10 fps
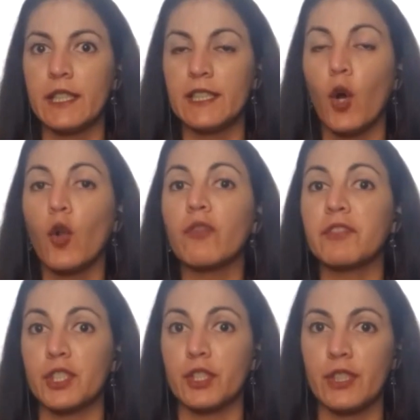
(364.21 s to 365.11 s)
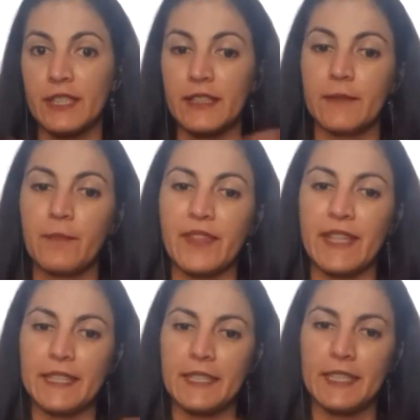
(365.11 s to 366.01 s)
whole region,
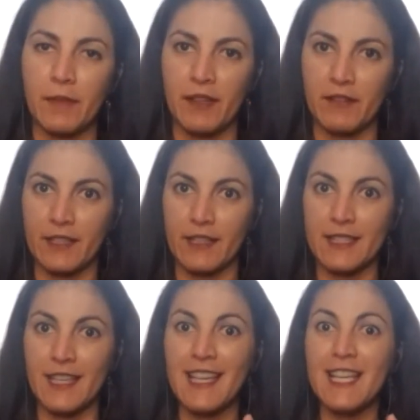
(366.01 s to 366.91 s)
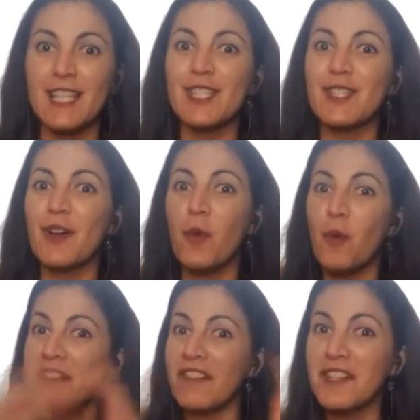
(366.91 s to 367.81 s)
in the Americas. So
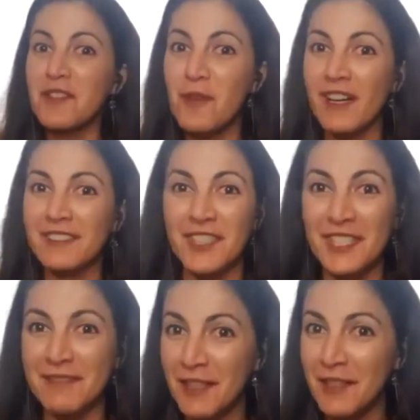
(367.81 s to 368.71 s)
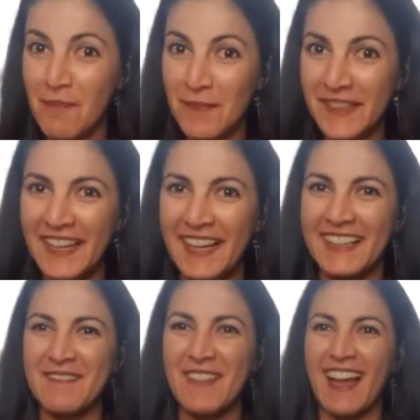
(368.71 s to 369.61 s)
whenever you want, just interrupt me
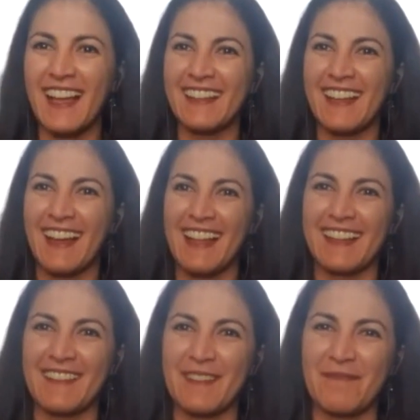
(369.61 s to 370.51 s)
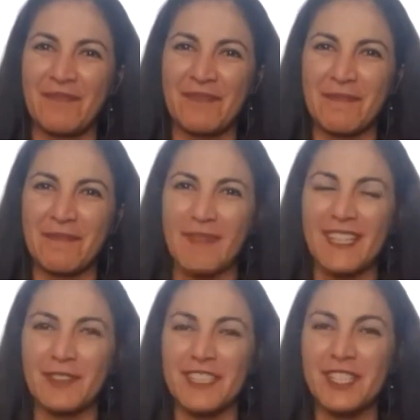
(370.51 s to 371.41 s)
and
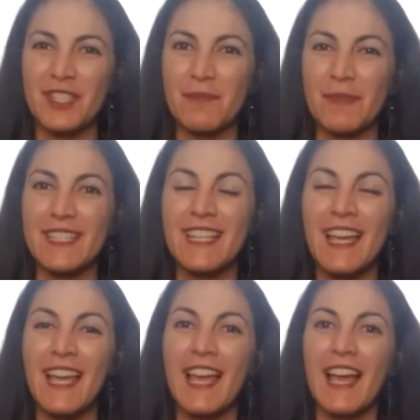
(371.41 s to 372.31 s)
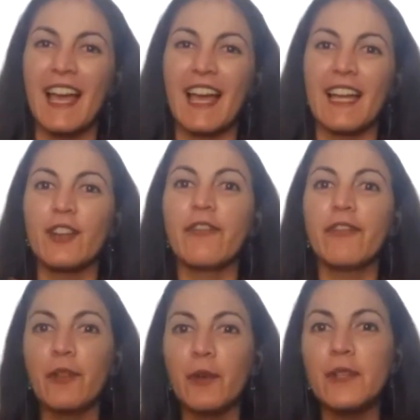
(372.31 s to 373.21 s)
make questions, please. And of
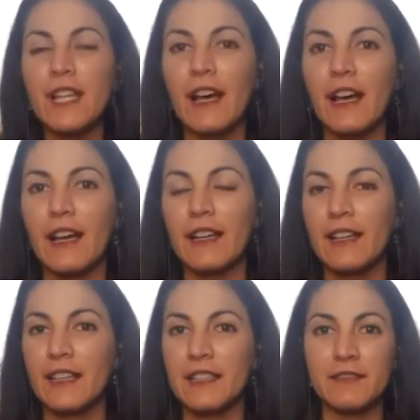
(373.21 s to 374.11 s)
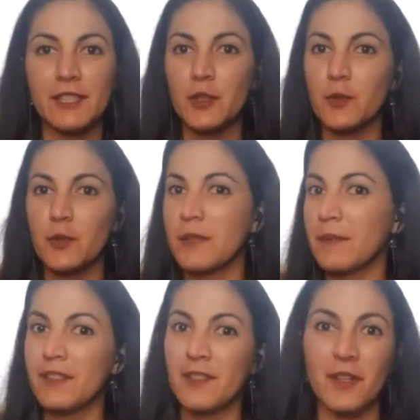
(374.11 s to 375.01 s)
course, in 20
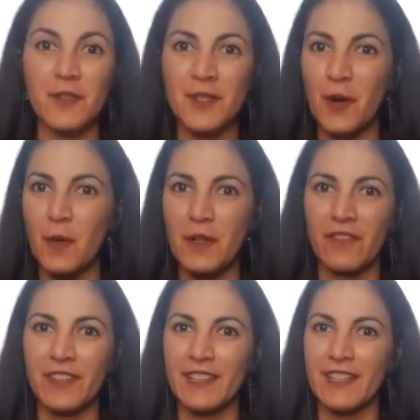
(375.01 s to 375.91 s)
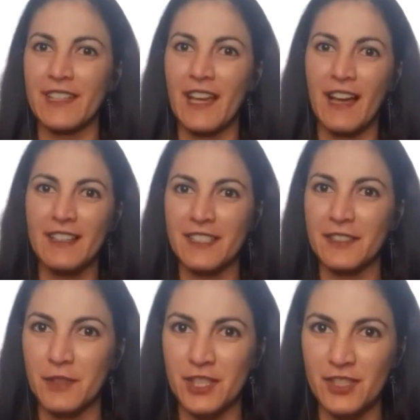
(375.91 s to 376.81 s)
minutes or so, we'll be
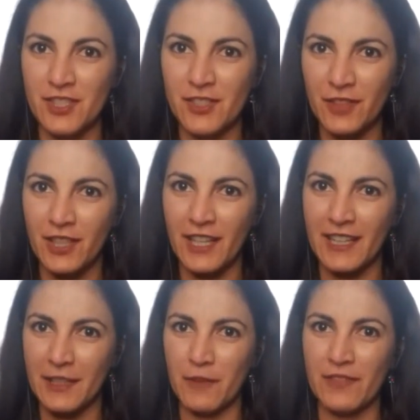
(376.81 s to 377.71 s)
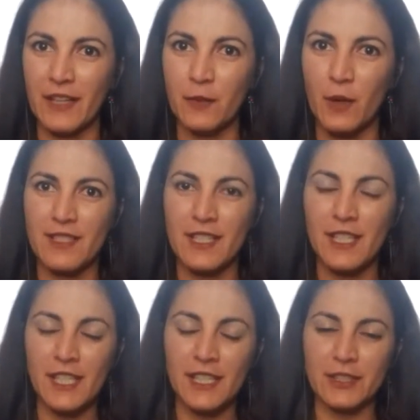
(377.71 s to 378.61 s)
answering questions from anyone that wants
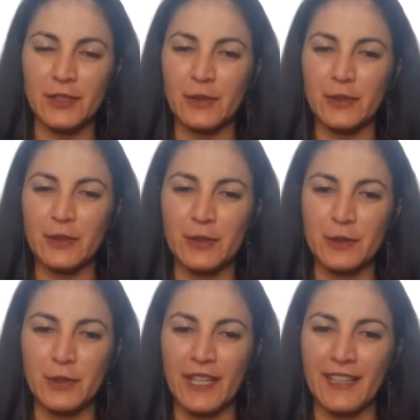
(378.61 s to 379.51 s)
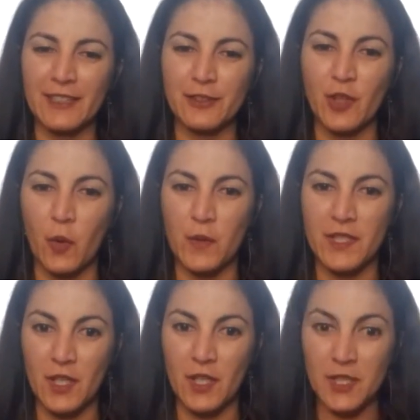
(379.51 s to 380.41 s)
to talk
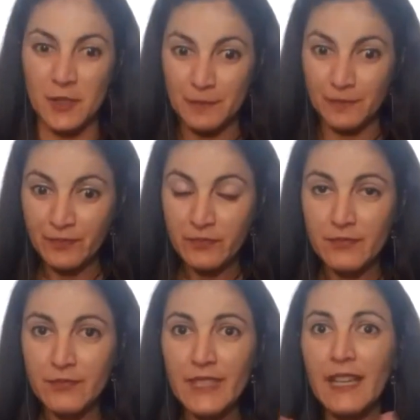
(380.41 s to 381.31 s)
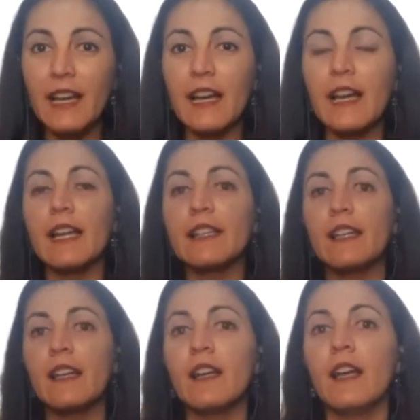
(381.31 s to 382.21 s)
with us. And
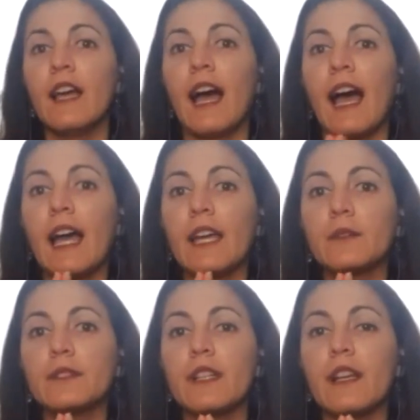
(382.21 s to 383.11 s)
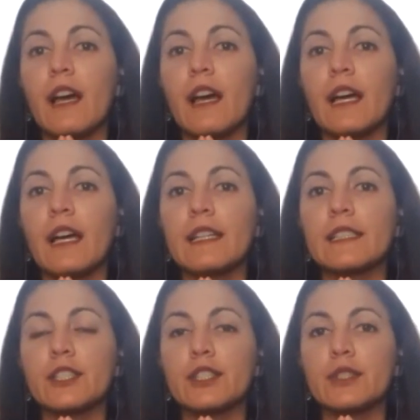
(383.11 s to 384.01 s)
I would
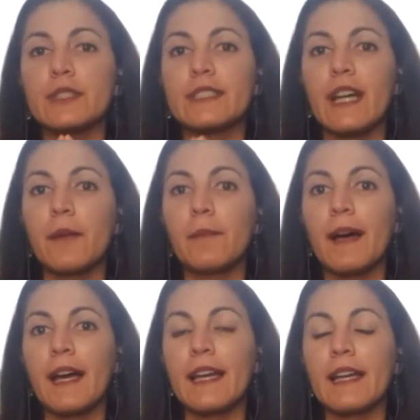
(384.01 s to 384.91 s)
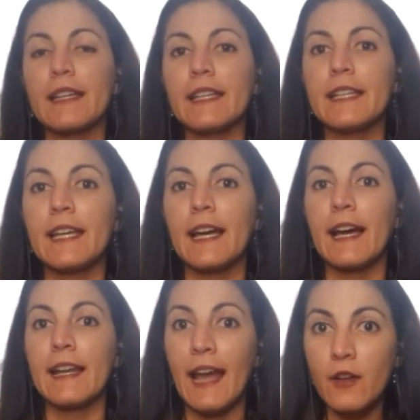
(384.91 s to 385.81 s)
like to start by
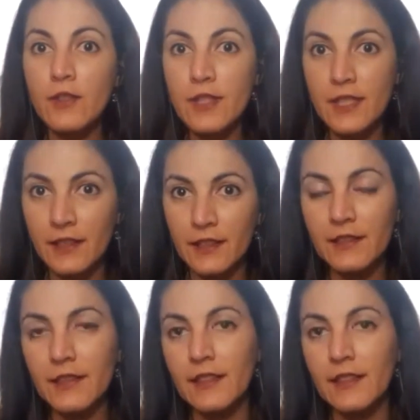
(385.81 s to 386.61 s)
announcing